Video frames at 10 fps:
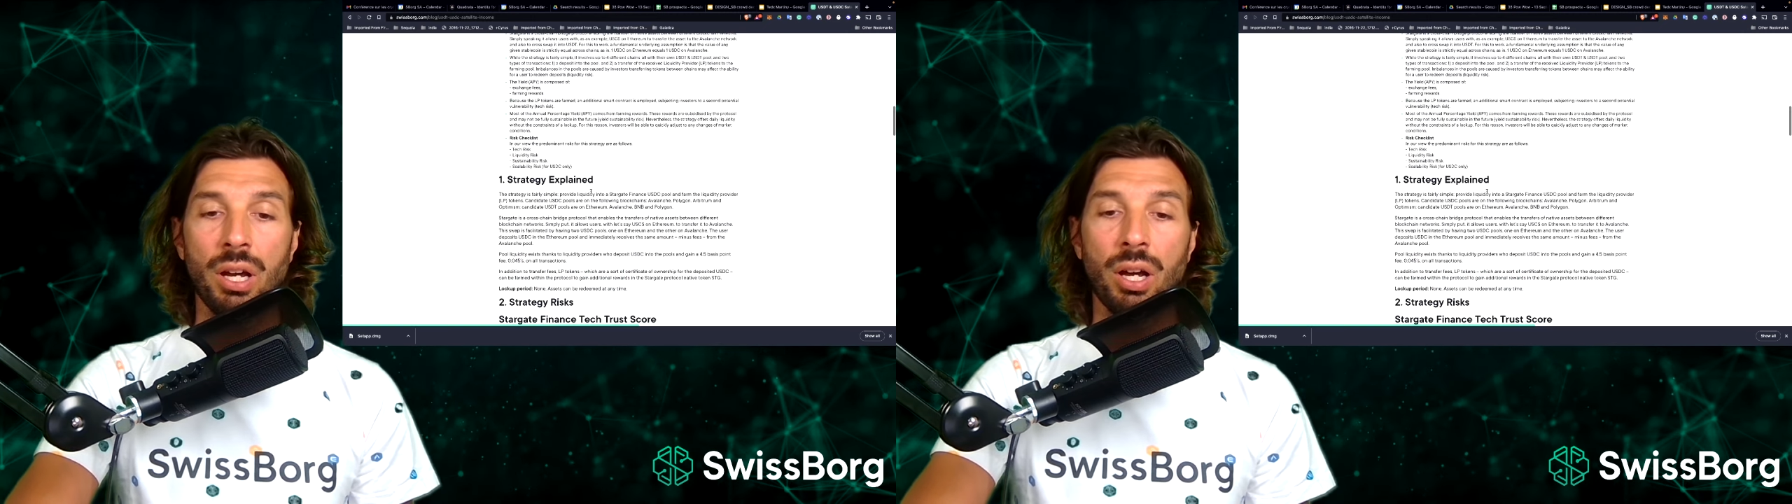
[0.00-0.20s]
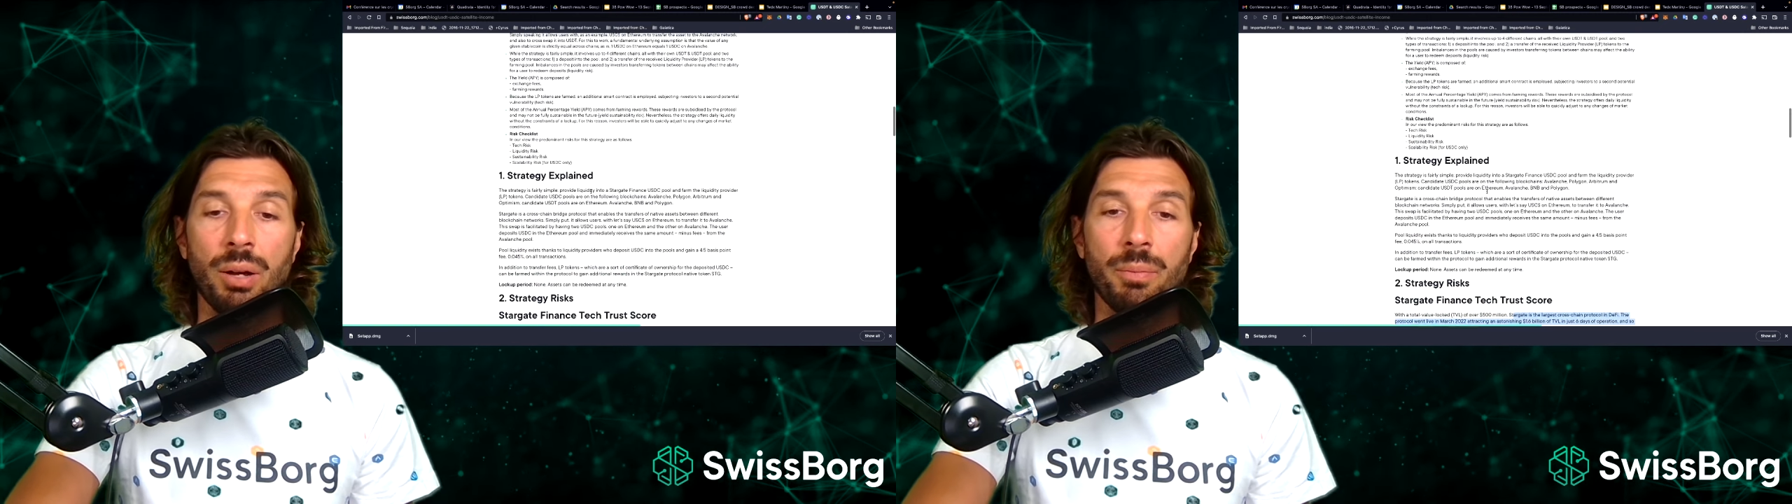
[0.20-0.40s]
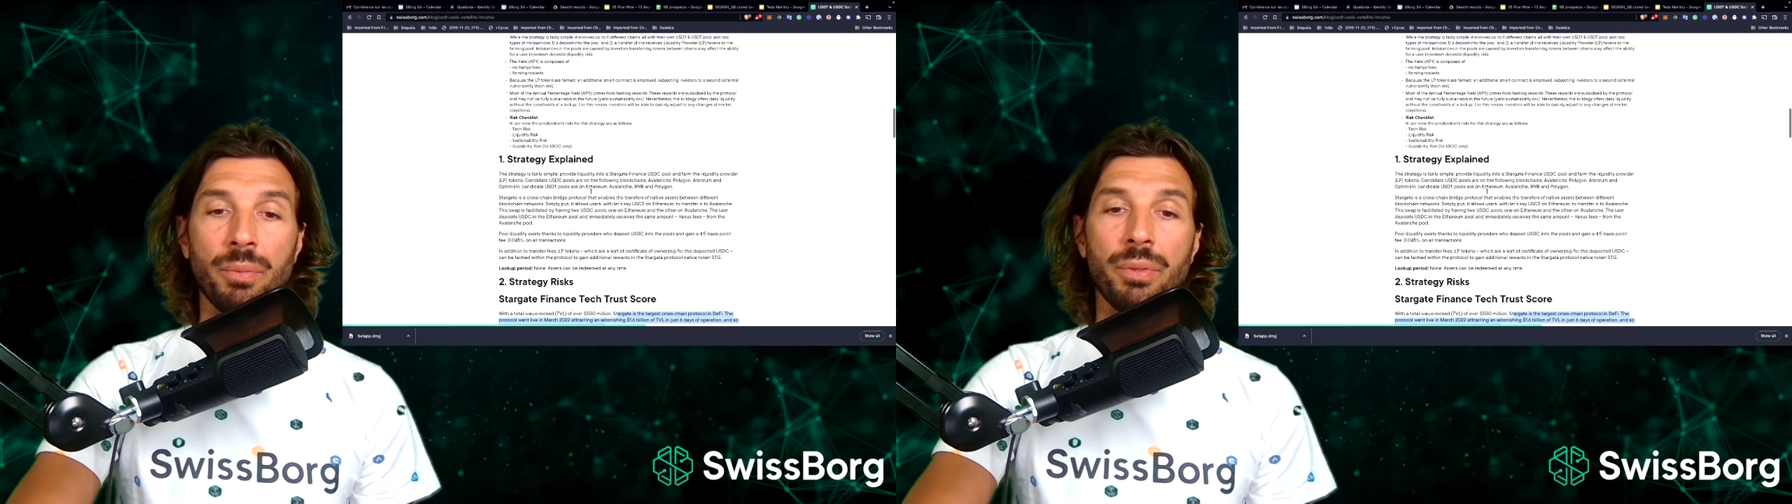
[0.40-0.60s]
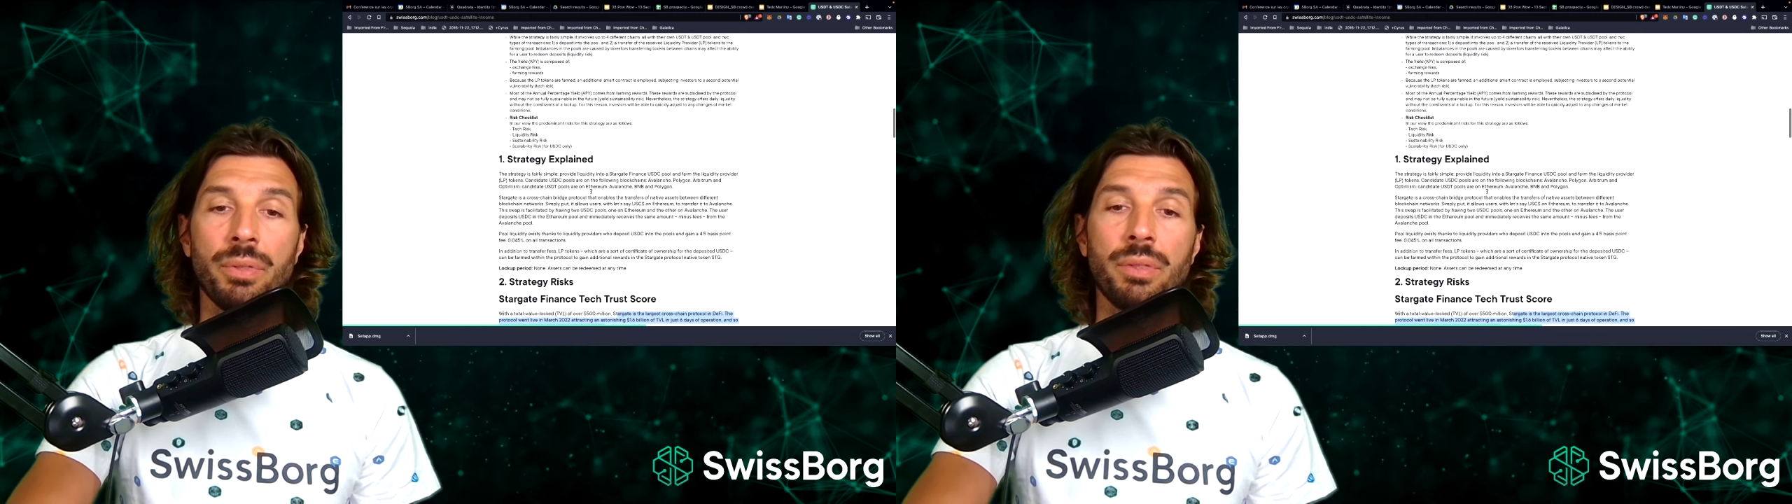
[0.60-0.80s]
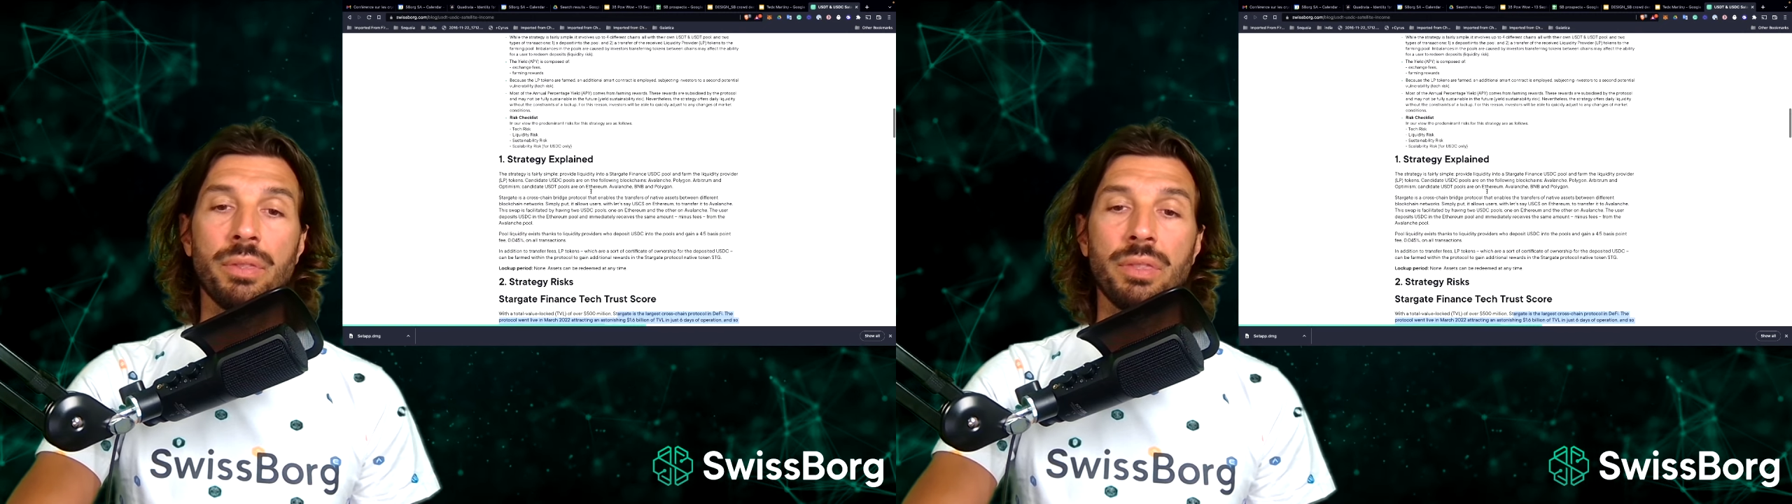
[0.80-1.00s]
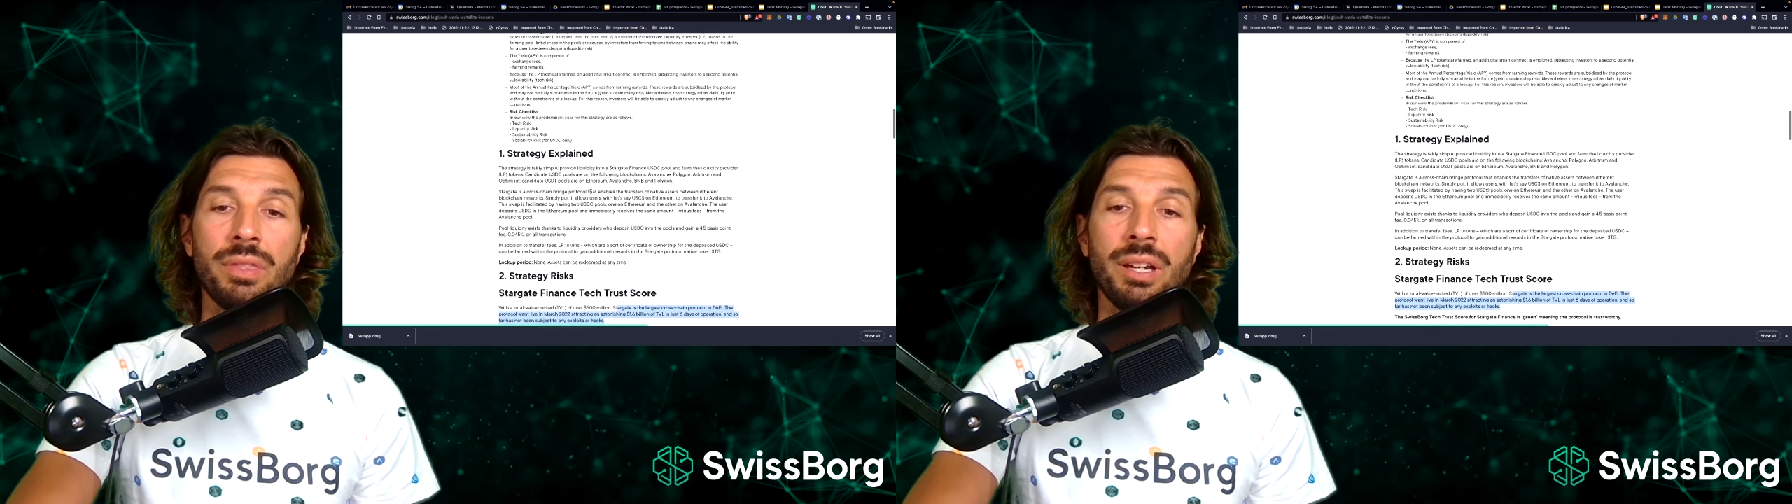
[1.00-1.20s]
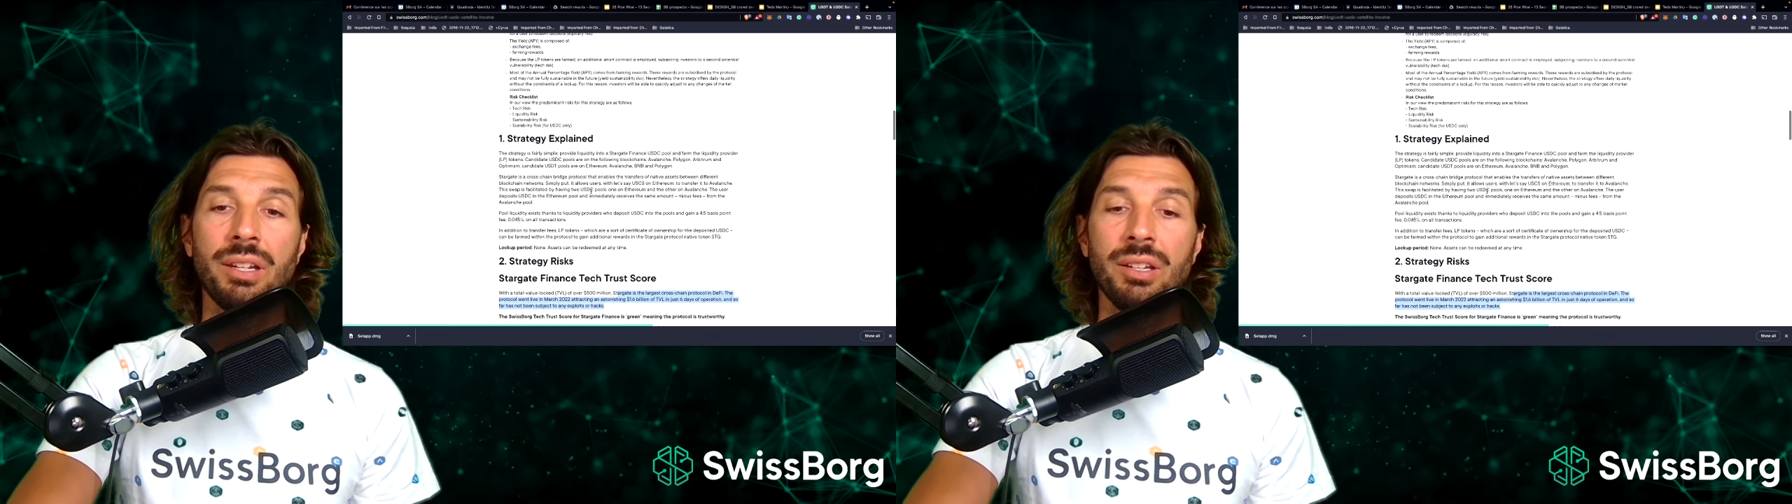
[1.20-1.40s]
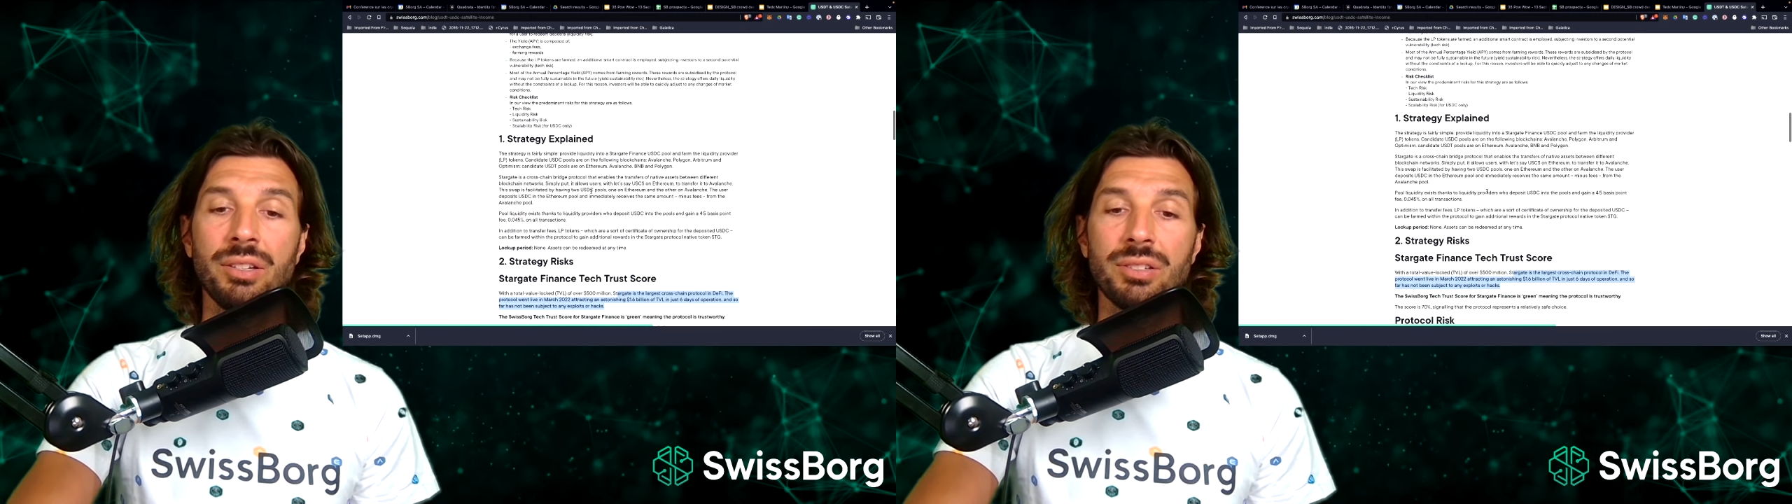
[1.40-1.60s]
Um, the
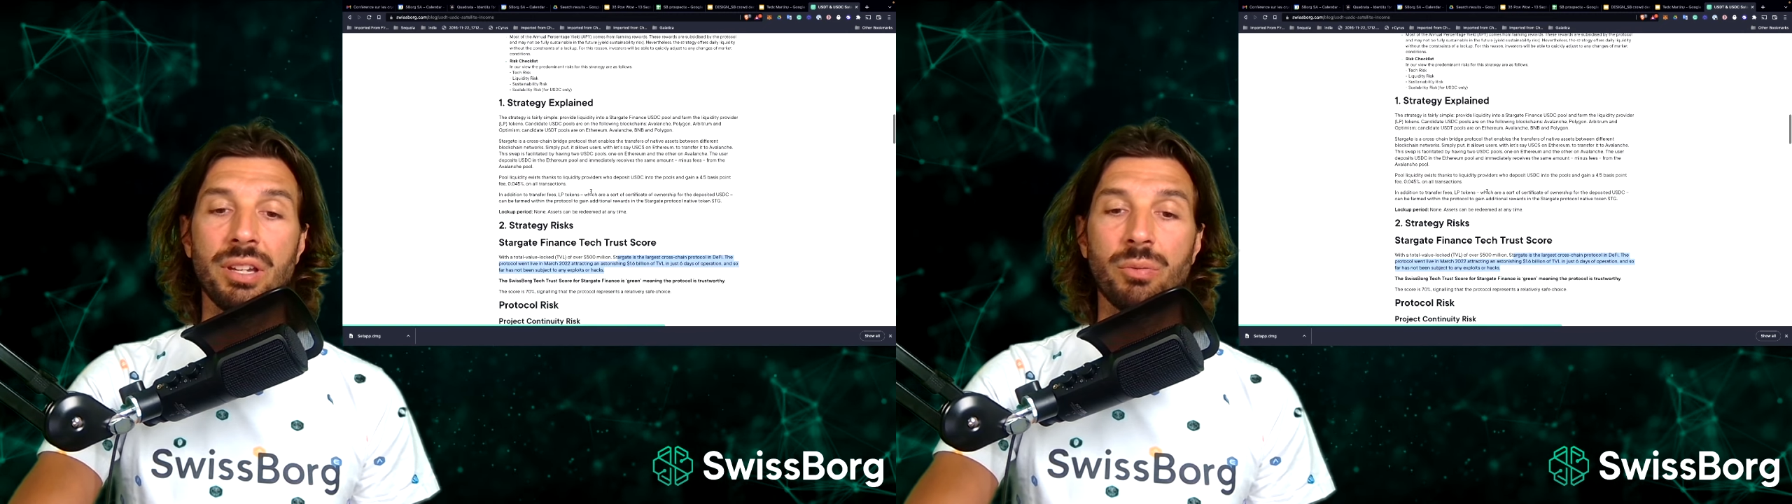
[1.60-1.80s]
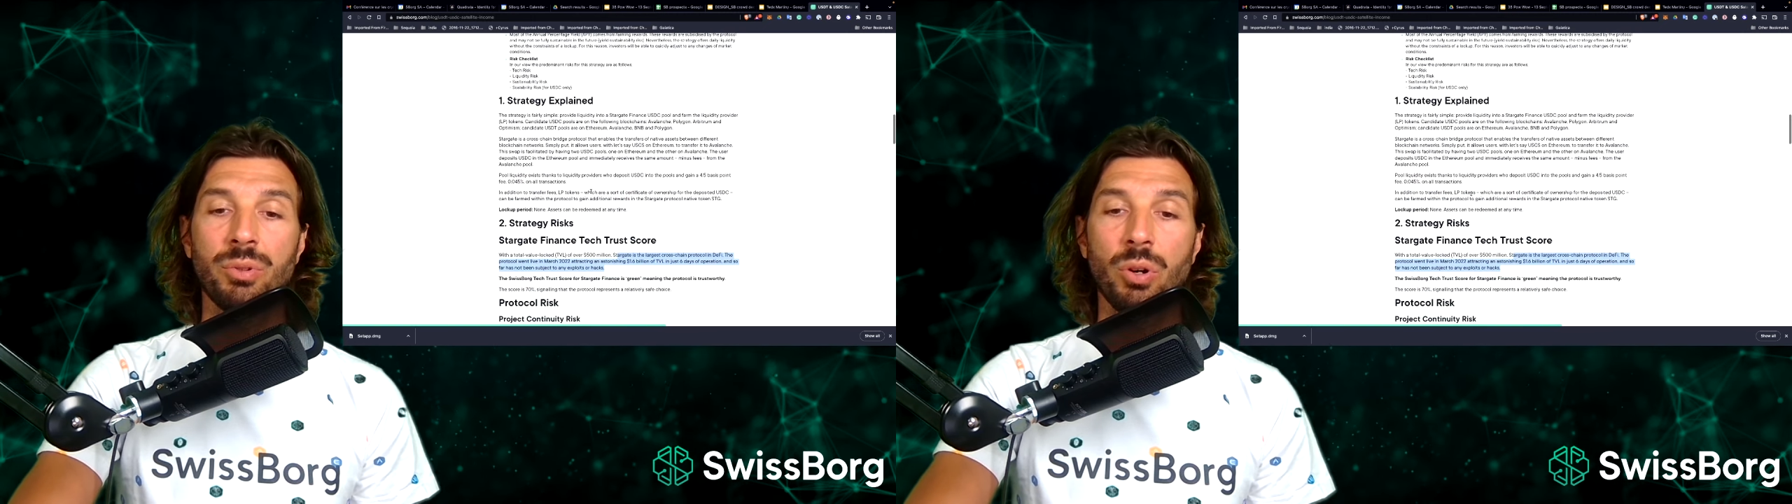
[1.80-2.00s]
idea is that we